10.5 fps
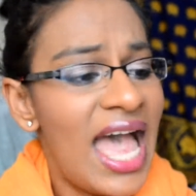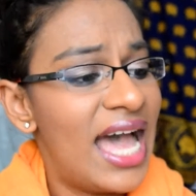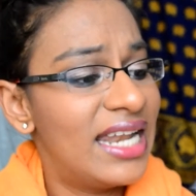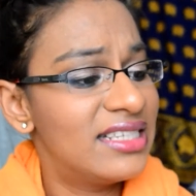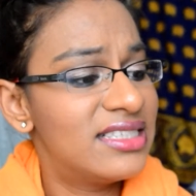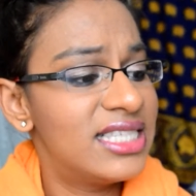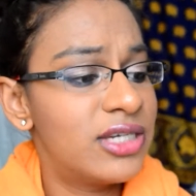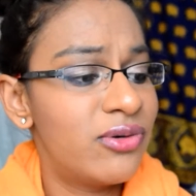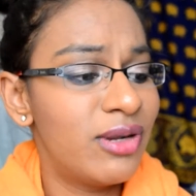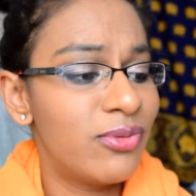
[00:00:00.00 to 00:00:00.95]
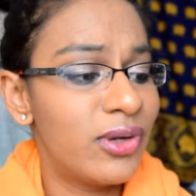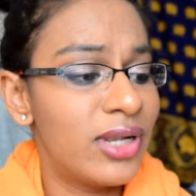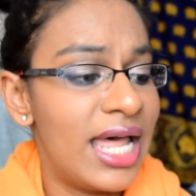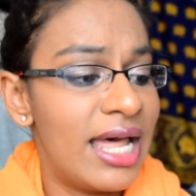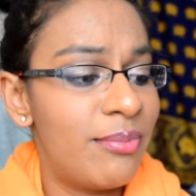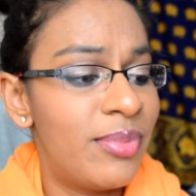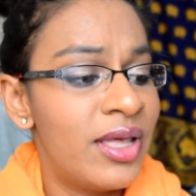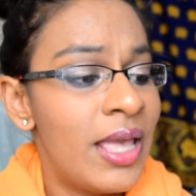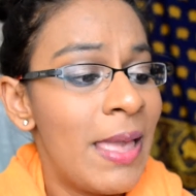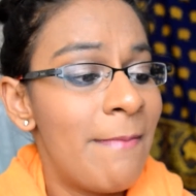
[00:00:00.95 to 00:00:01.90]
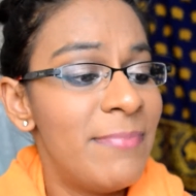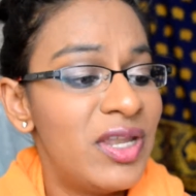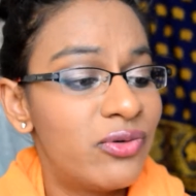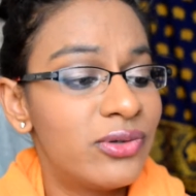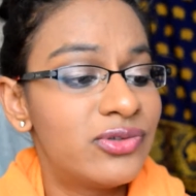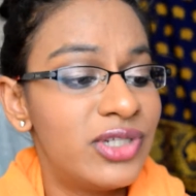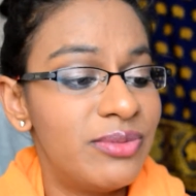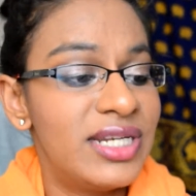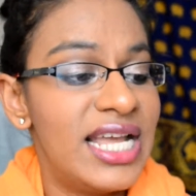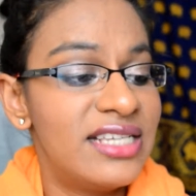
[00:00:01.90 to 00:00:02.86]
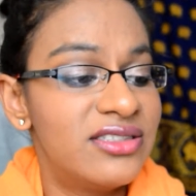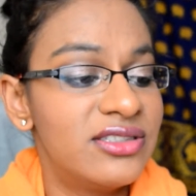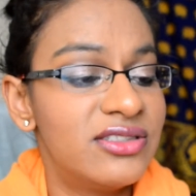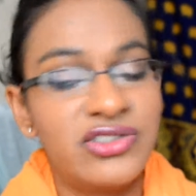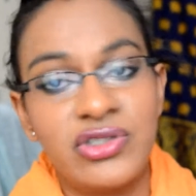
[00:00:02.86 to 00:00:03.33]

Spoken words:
and it's the Cremor Lab Mineral Treatment Essence.